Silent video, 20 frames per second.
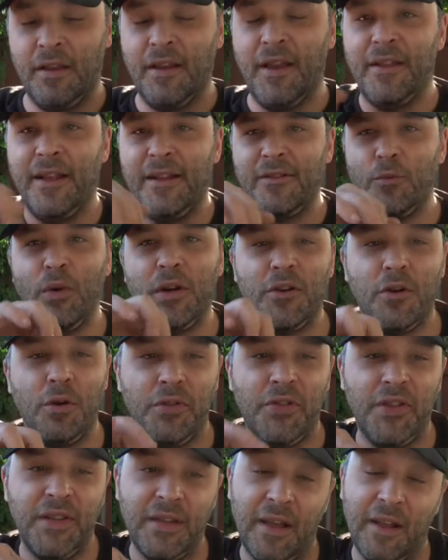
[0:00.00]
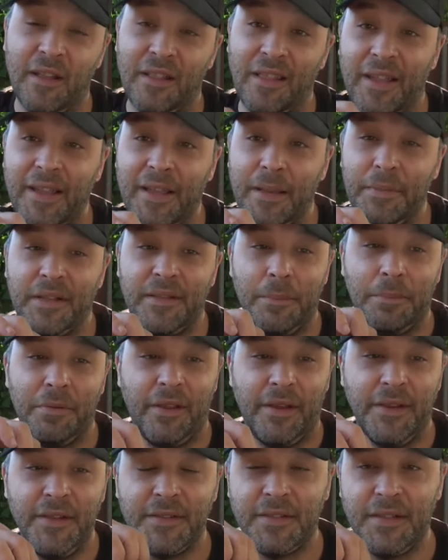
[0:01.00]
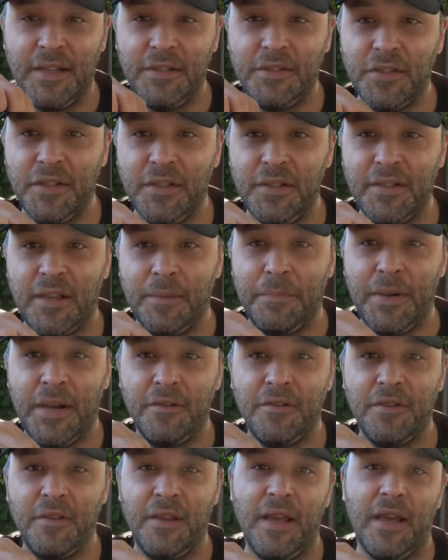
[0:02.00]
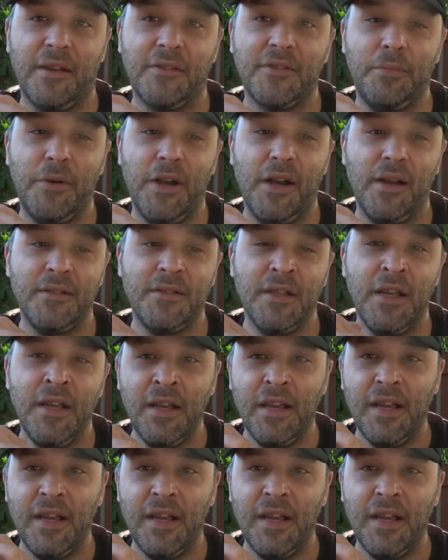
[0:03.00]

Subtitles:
And that's one cool thing that I like about the PlayStation compared to the Xbox,